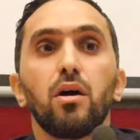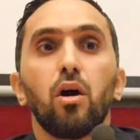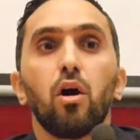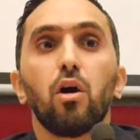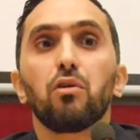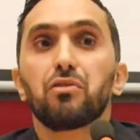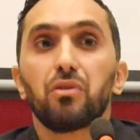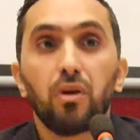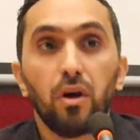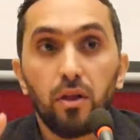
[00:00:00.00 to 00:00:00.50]

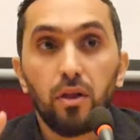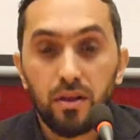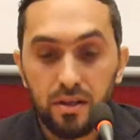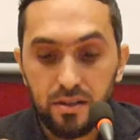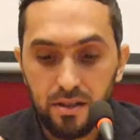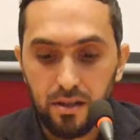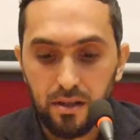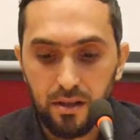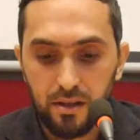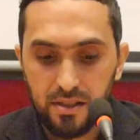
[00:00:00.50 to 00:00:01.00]
overall
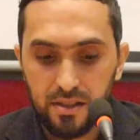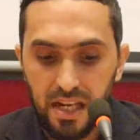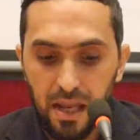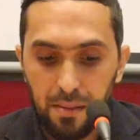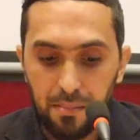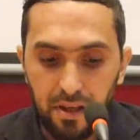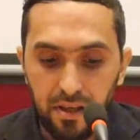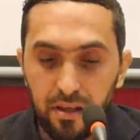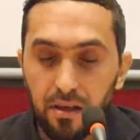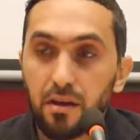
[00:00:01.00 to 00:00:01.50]

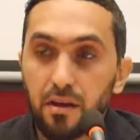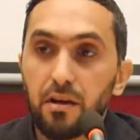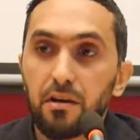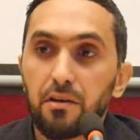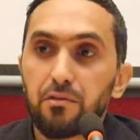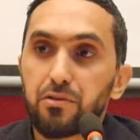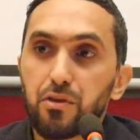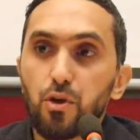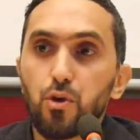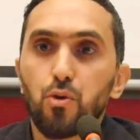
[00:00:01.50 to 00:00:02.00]
Islamic
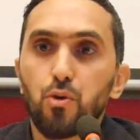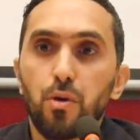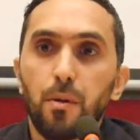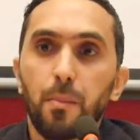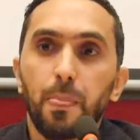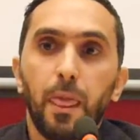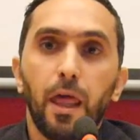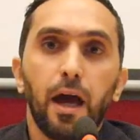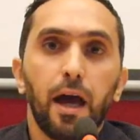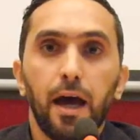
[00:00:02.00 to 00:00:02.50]
view.
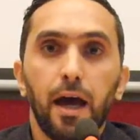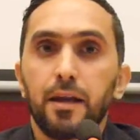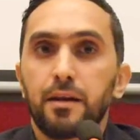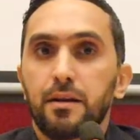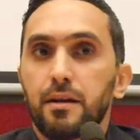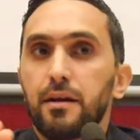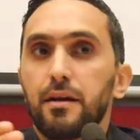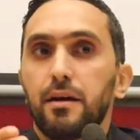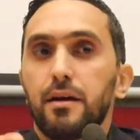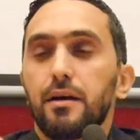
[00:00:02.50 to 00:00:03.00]

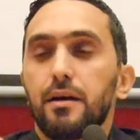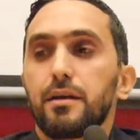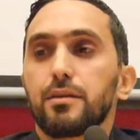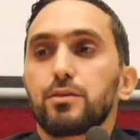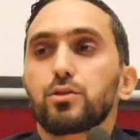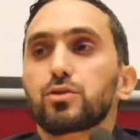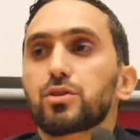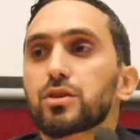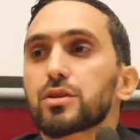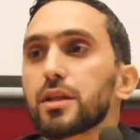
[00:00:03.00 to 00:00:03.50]
And
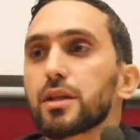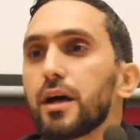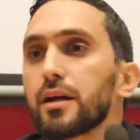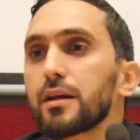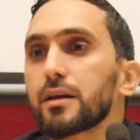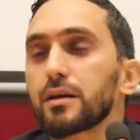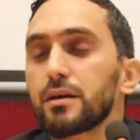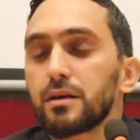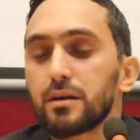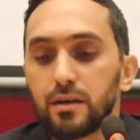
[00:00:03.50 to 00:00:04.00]
Dr.
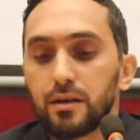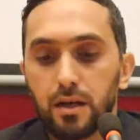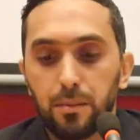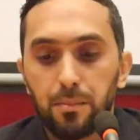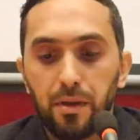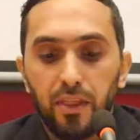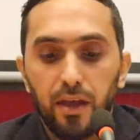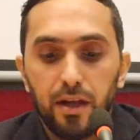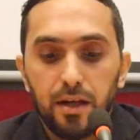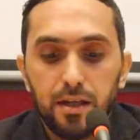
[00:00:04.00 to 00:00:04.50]
Tariq
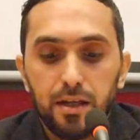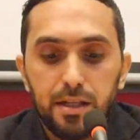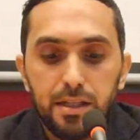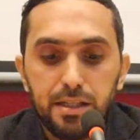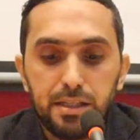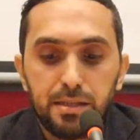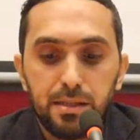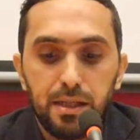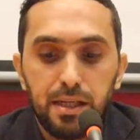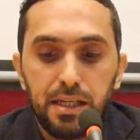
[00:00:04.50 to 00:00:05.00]
Ramadan
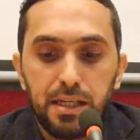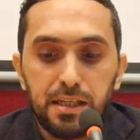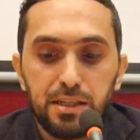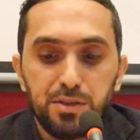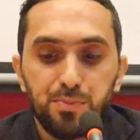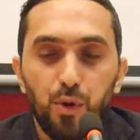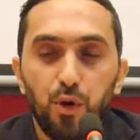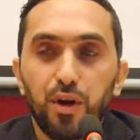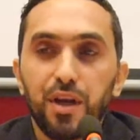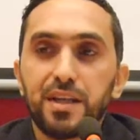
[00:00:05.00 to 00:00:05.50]
in his
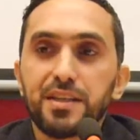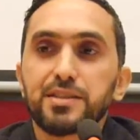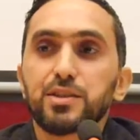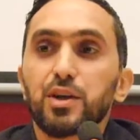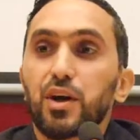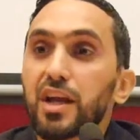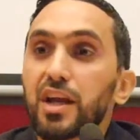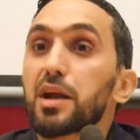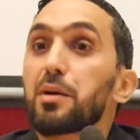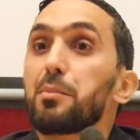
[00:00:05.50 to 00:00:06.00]
book is
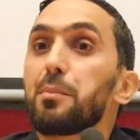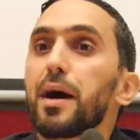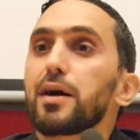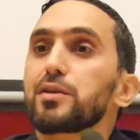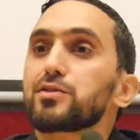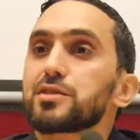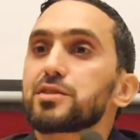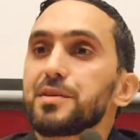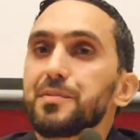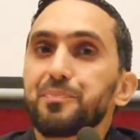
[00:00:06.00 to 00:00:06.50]
talking
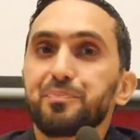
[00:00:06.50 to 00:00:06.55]
about